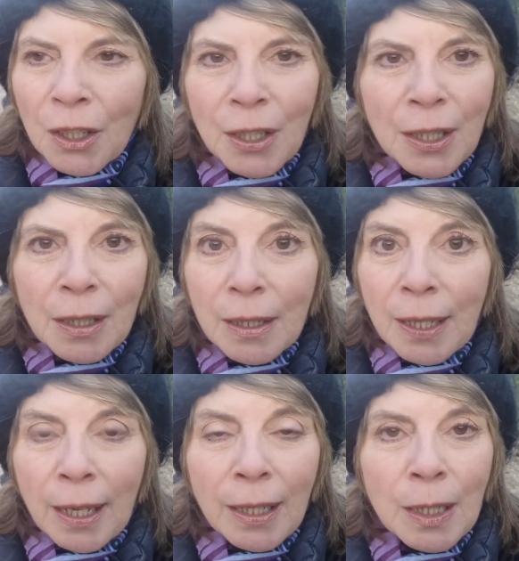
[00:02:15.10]
Just
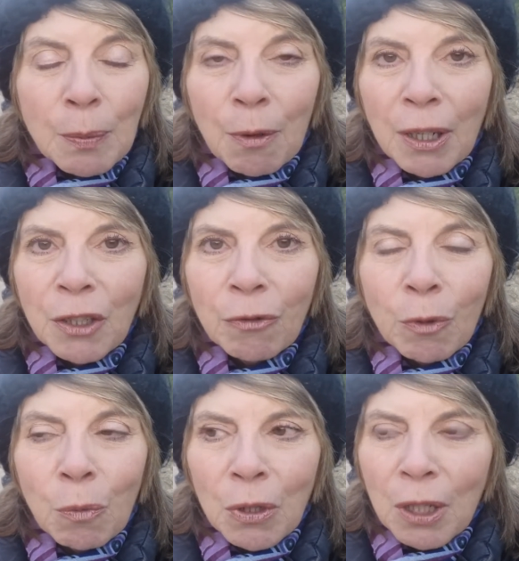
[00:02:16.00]
take inspiration
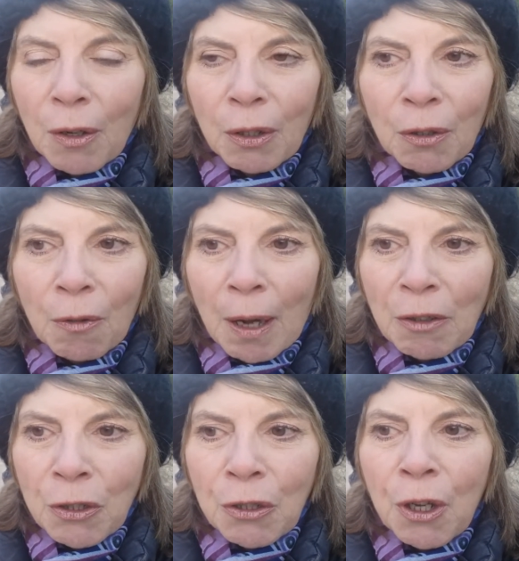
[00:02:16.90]
from what's going on
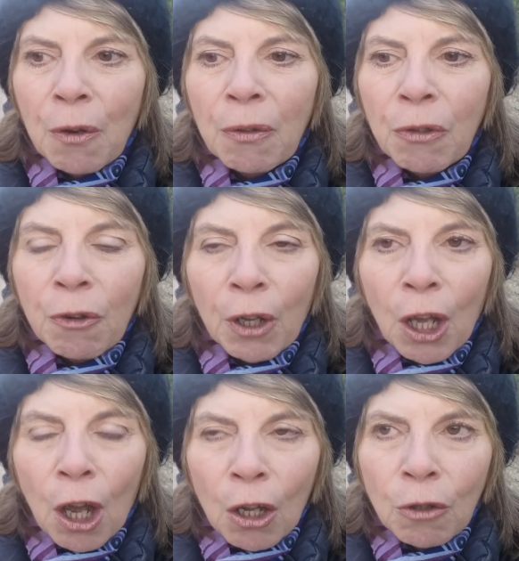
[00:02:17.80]
around you. If you're a
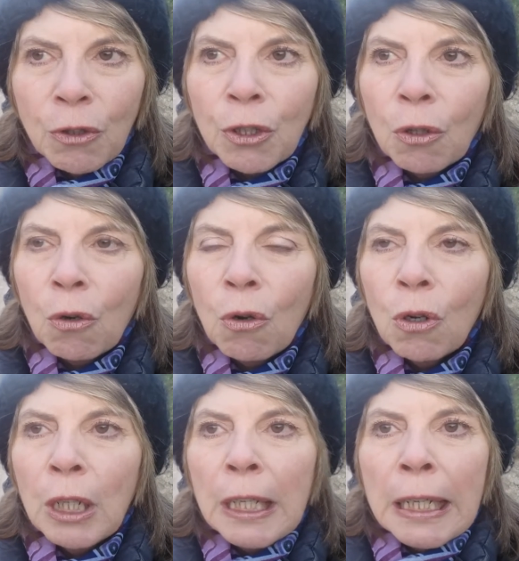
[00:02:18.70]
coach,
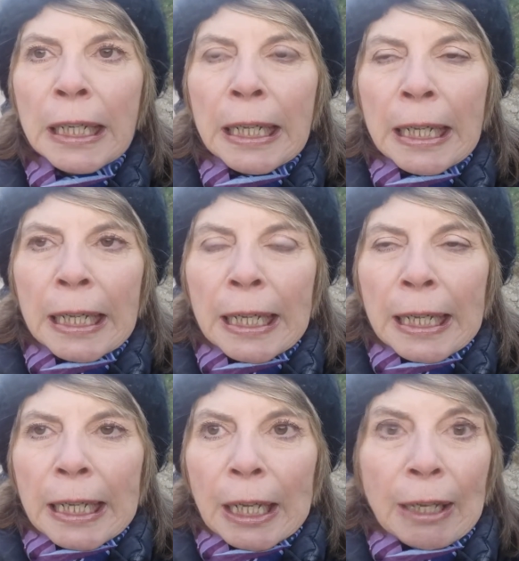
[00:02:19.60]
or
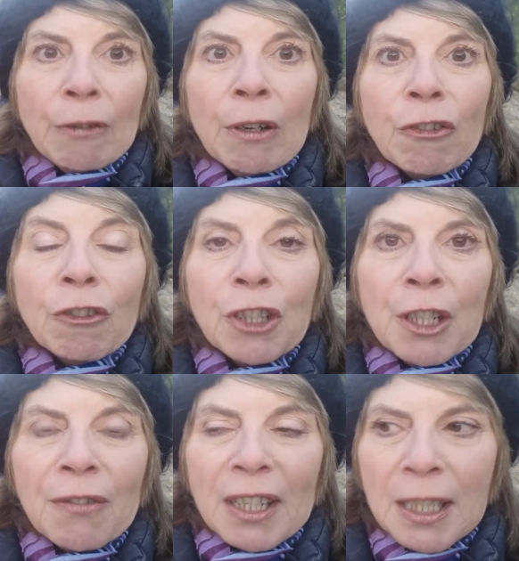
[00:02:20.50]
even if you're a
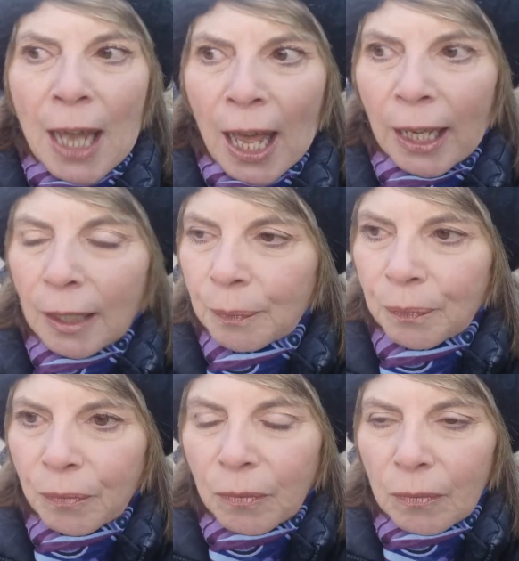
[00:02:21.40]
chief exec,
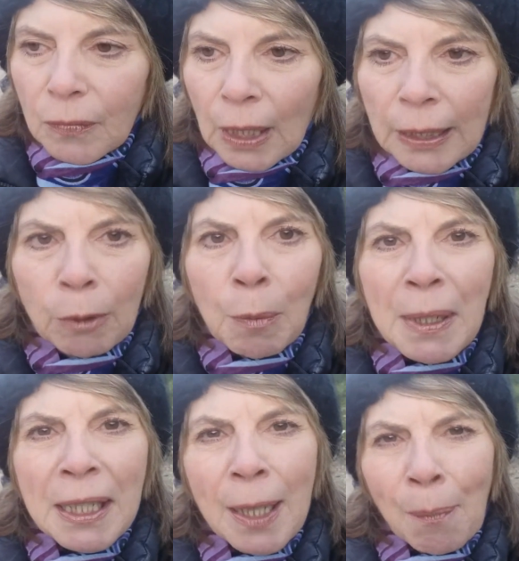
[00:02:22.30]
there will
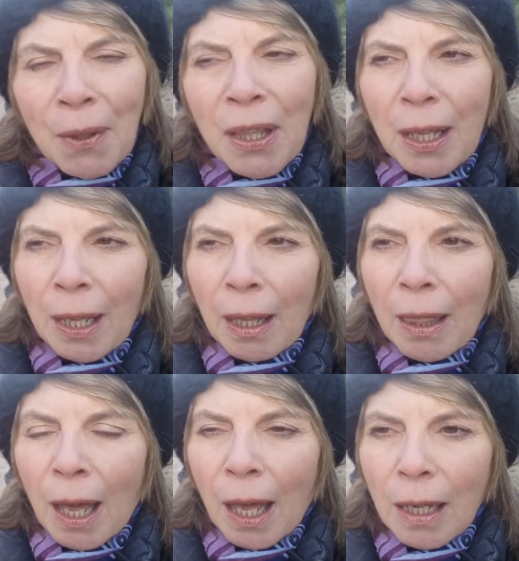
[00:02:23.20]
be something
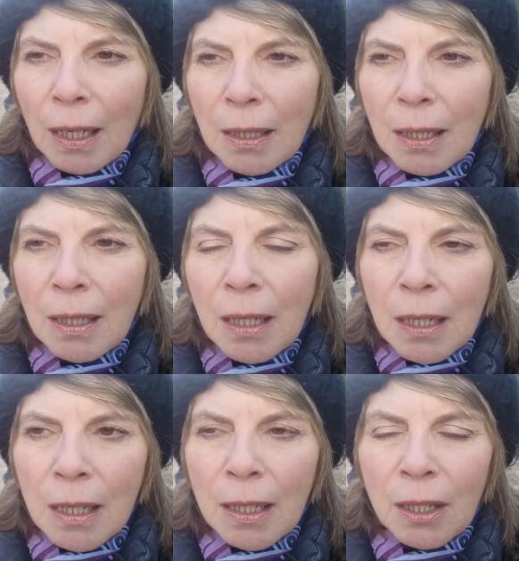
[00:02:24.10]
that
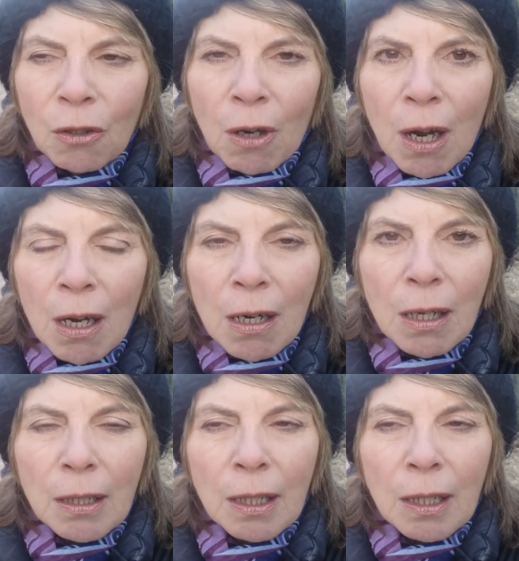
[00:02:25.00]
stirs in your heart,